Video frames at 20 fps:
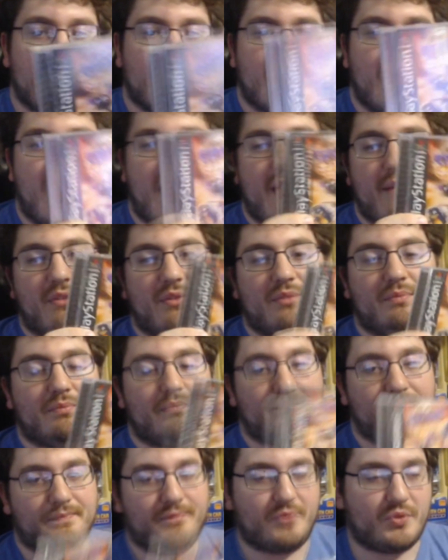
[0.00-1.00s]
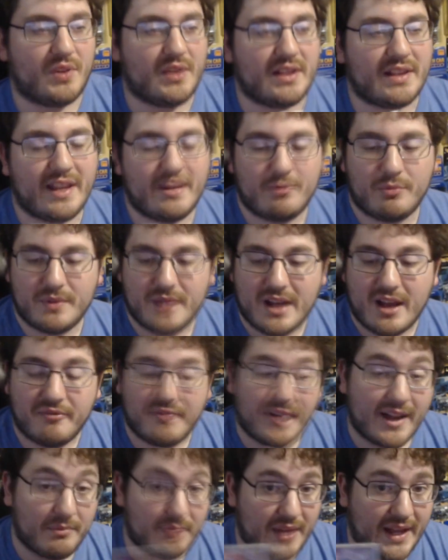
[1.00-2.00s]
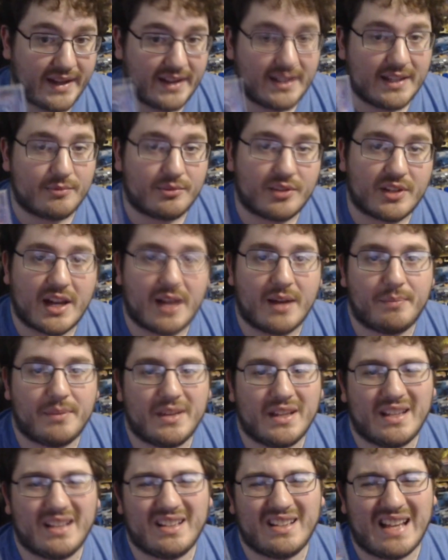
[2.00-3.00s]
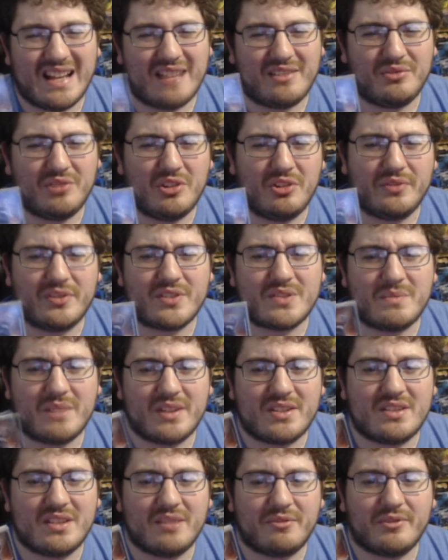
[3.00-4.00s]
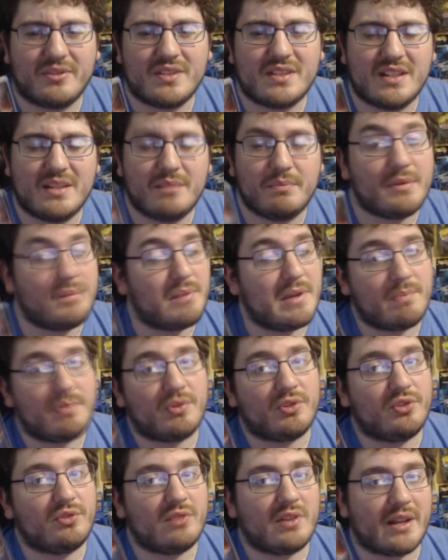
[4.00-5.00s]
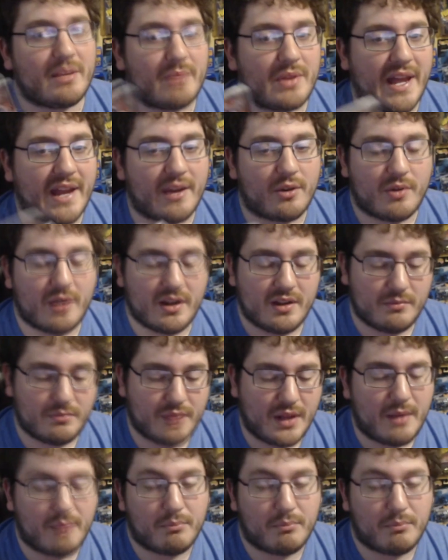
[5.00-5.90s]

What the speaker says: I have a green label, but now I've got a black label copy. I don't know if there's much difference in it, but people do like black label